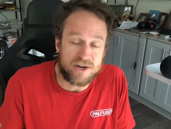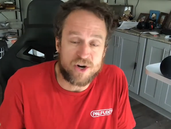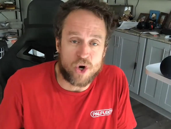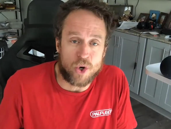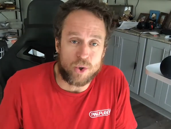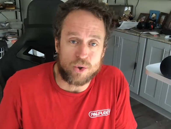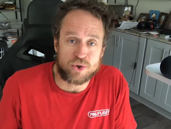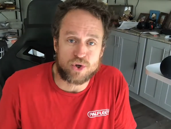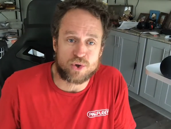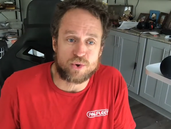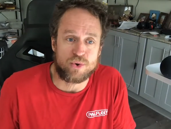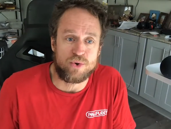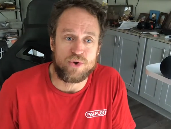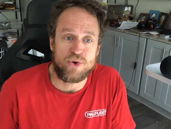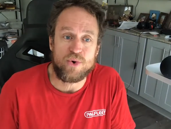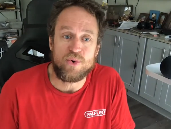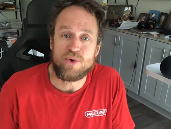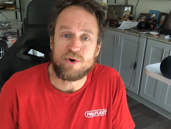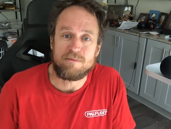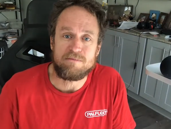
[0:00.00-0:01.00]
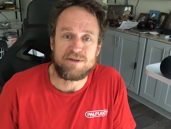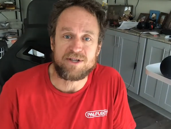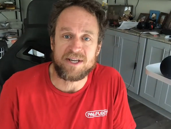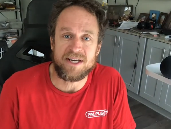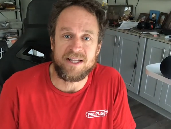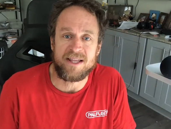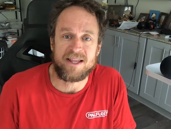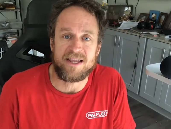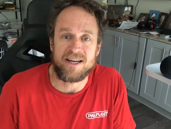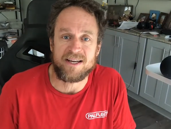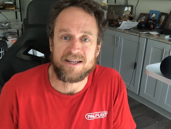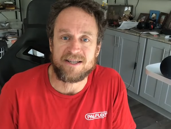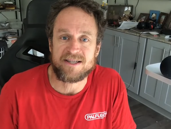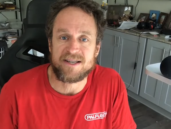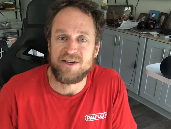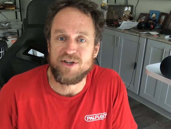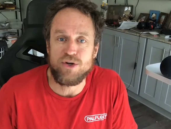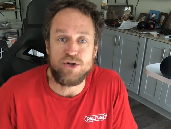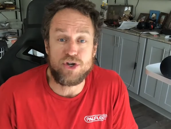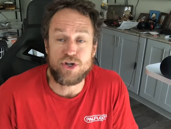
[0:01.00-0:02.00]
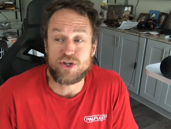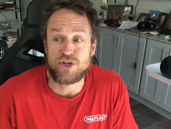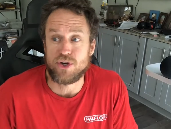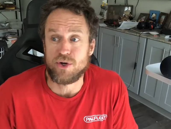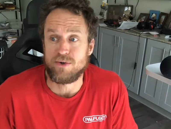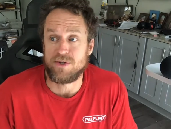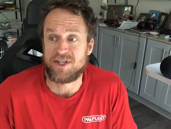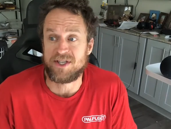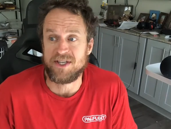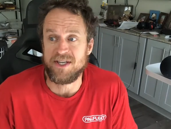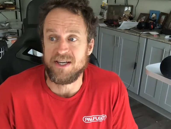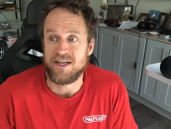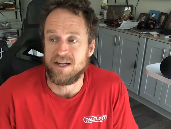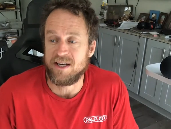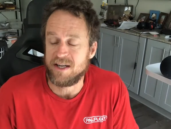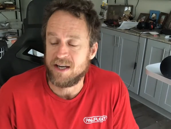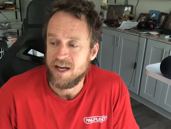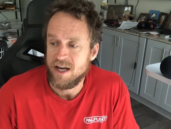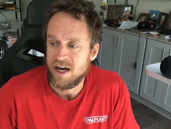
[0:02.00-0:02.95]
cultural norms in things. You just don't see it.